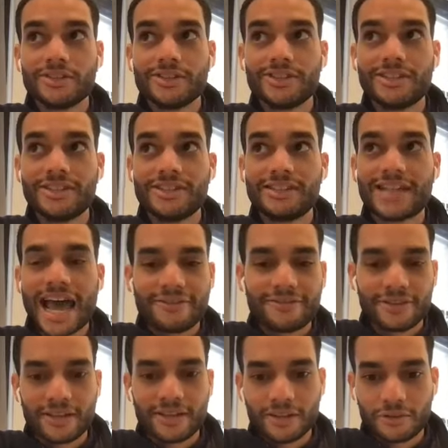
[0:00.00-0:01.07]

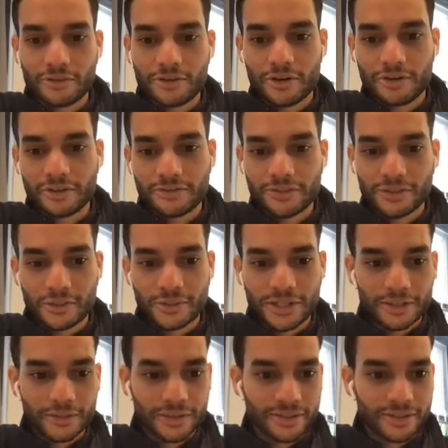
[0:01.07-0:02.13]
staffing and growing for
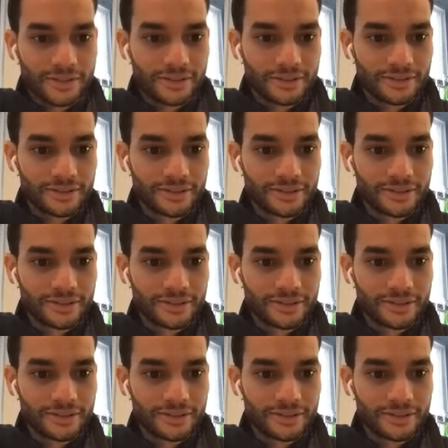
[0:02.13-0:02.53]
2022.